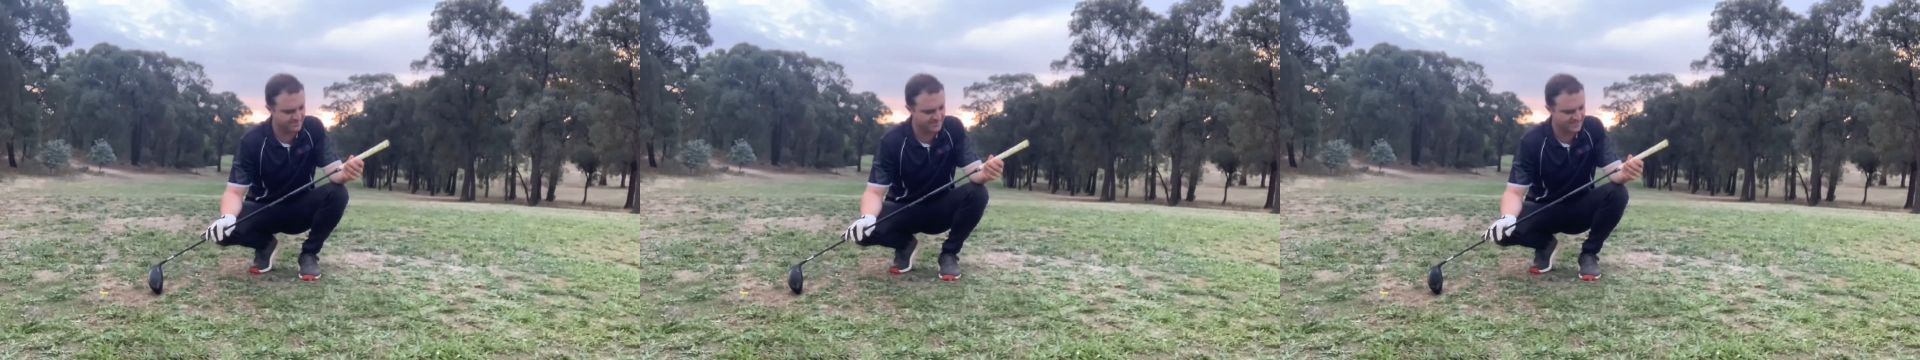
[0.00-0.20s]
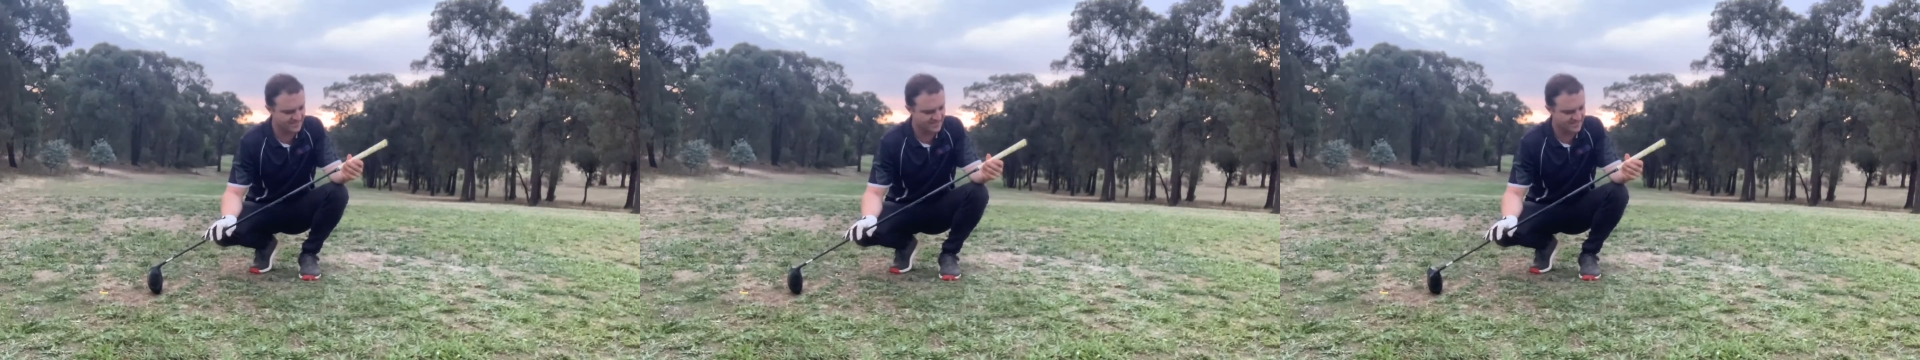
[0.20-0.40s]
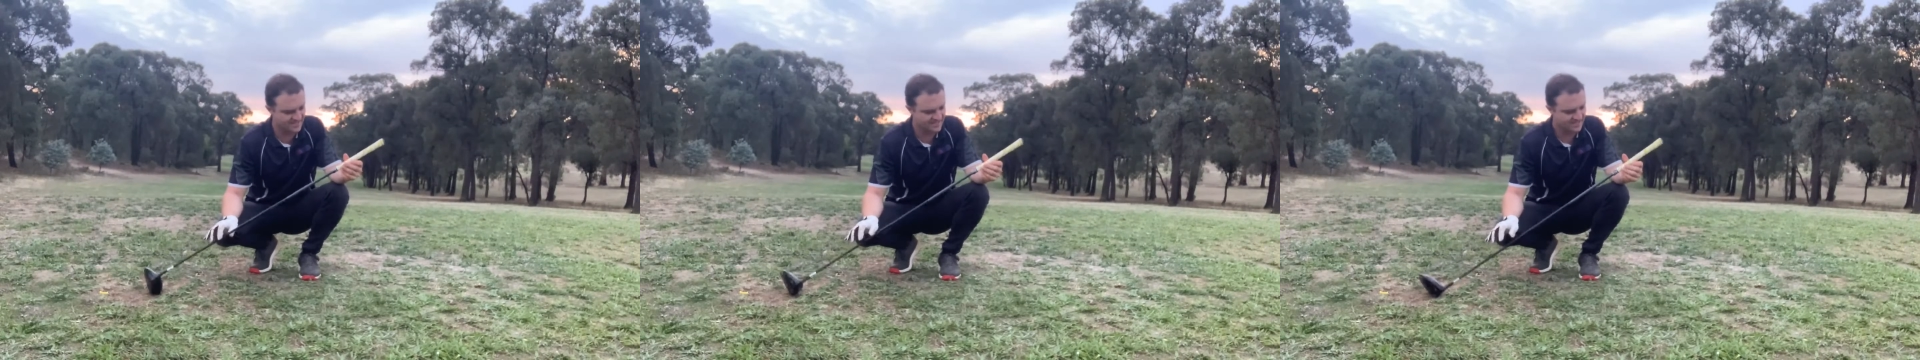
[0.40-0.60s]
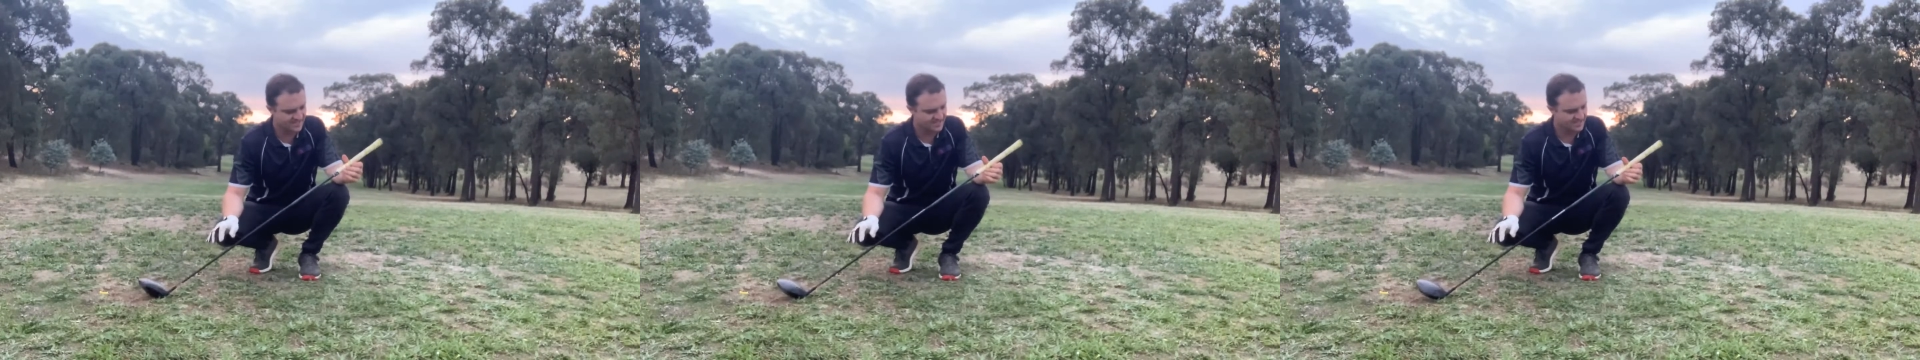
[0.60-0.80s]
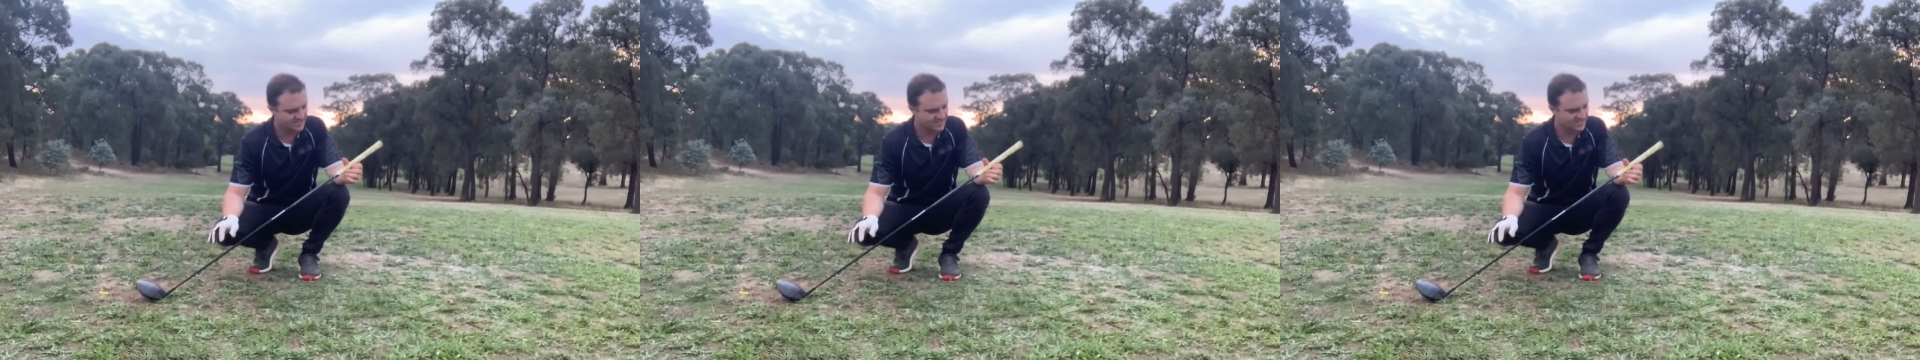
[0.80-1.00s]

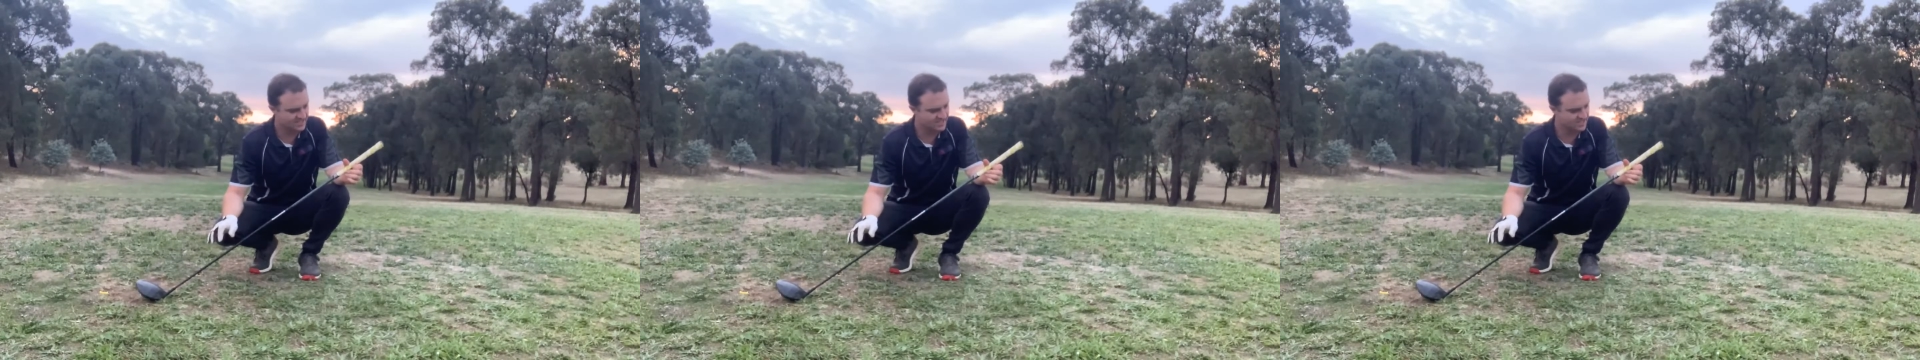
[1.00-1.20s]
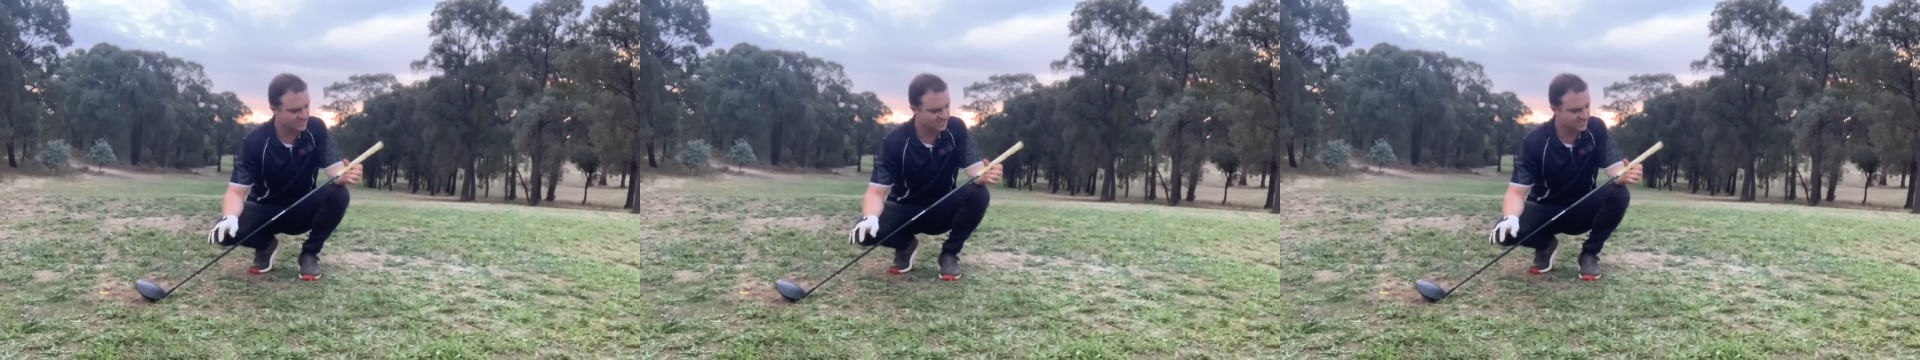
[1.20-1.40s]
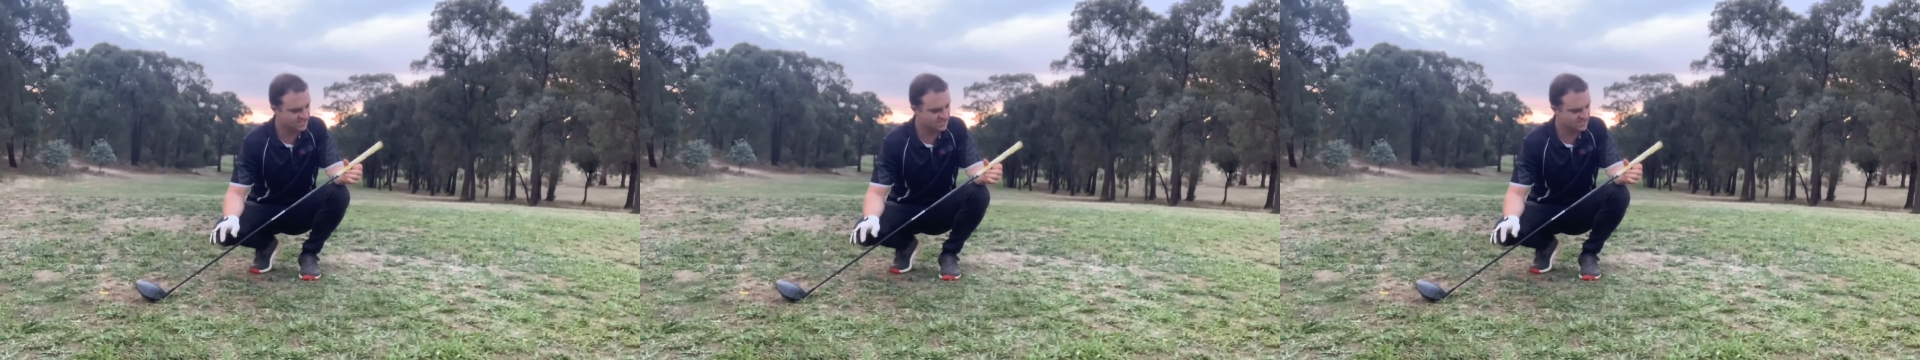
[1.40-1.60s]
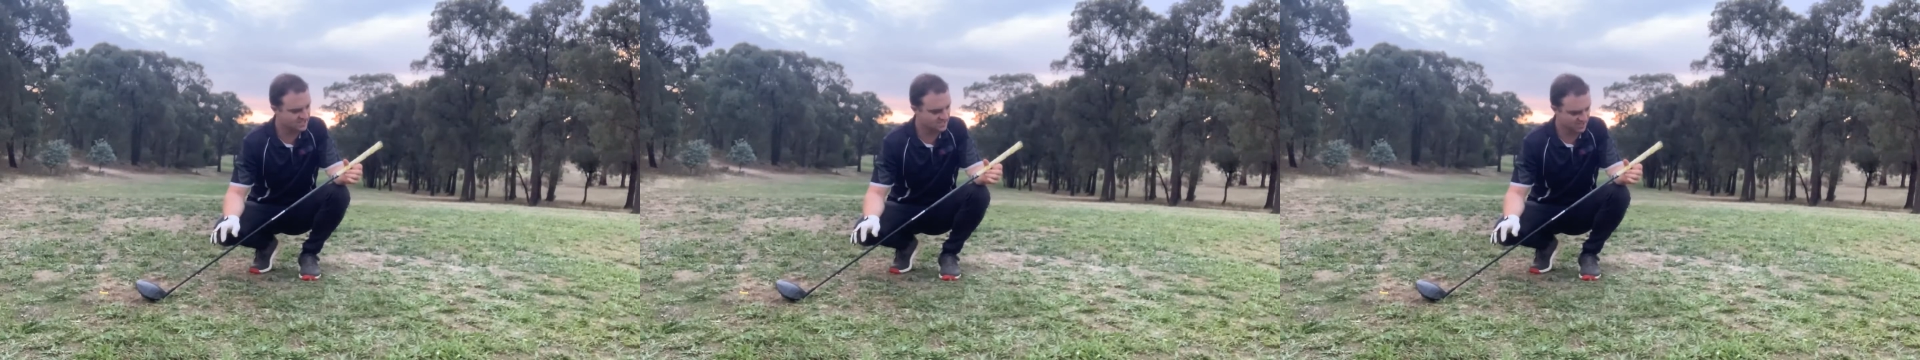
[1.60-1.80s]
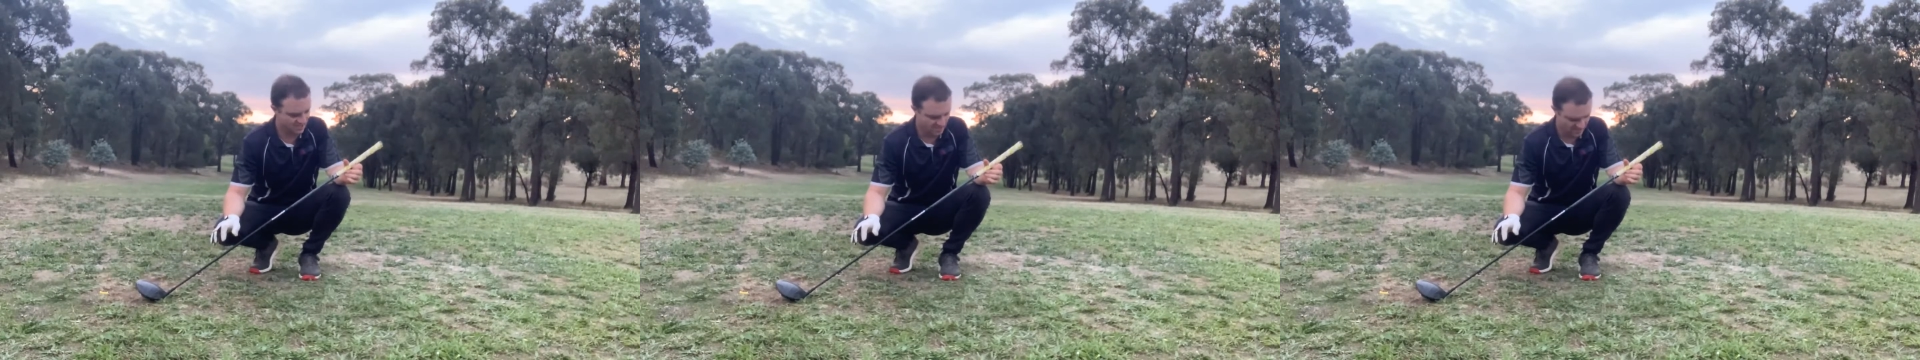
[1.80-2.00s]

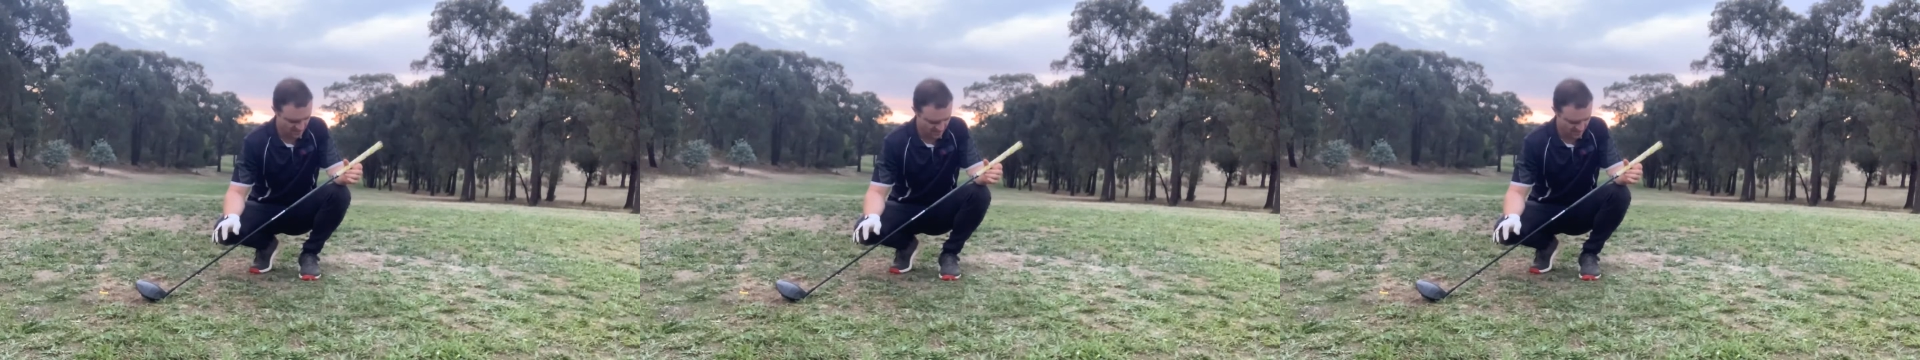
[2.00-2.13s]
No one is speaking in this clip.